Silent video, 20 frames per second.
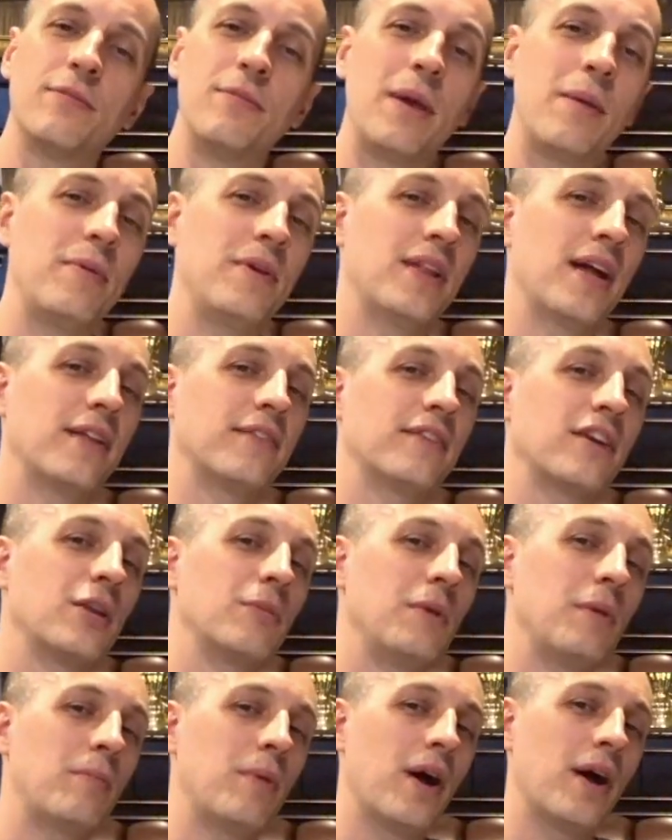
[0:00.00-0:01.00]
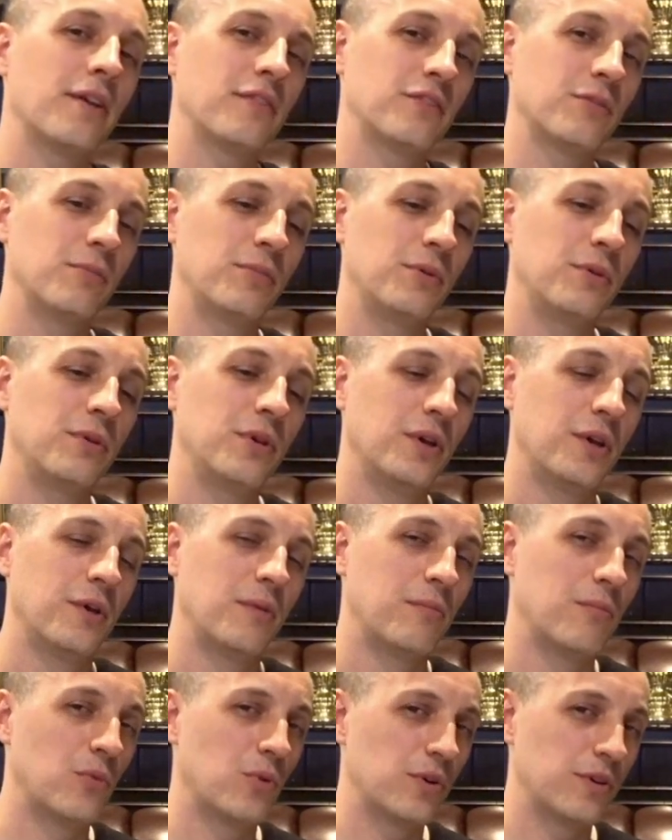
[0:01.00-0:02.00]
maybe that's going to be possible
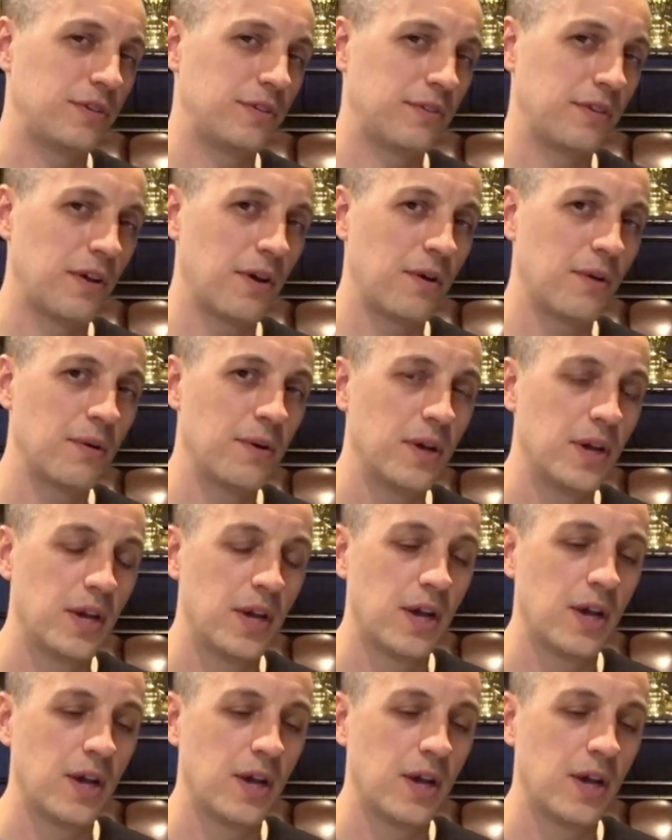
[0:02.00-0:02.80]
more so